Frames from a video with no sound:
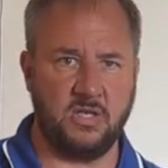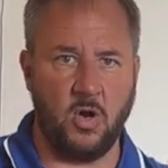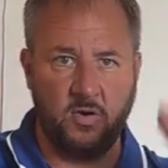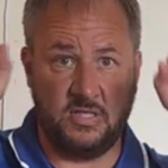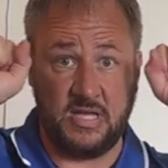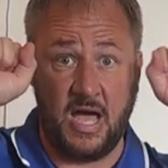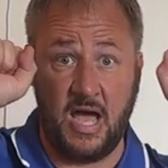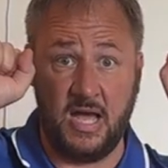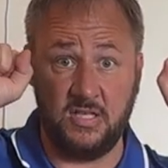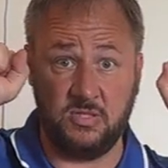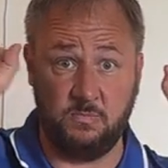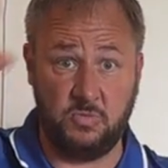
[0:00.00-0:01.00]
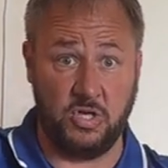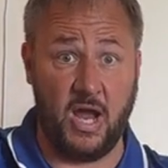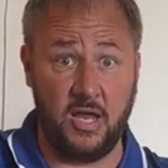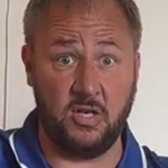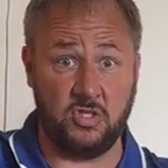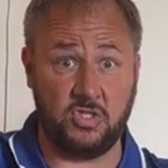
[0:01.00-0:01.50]
Are its eyes
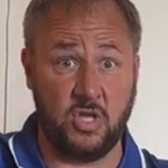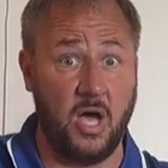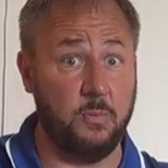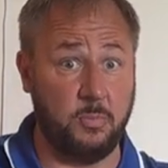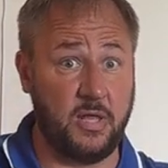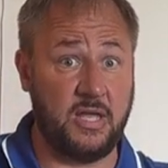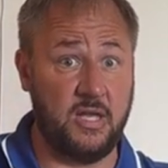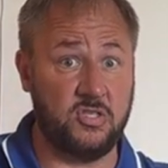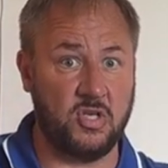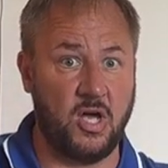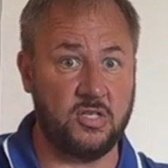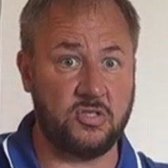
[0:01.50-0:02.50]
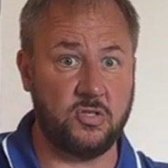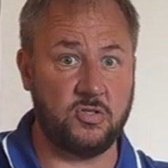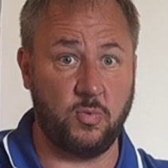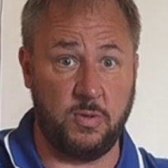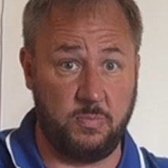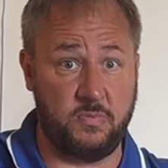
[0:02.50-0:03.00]
giant, unblinking
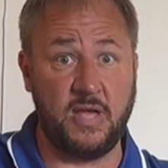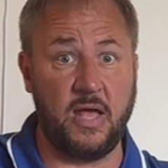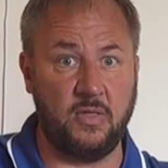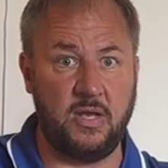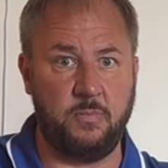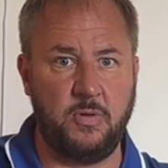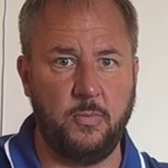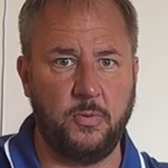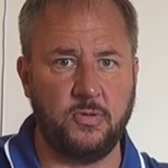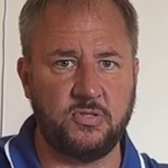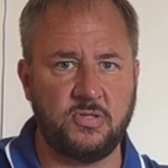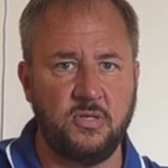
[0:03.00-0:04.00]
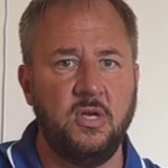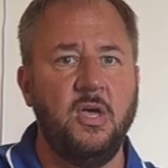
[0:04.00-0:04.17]
saucers with dilated pupils?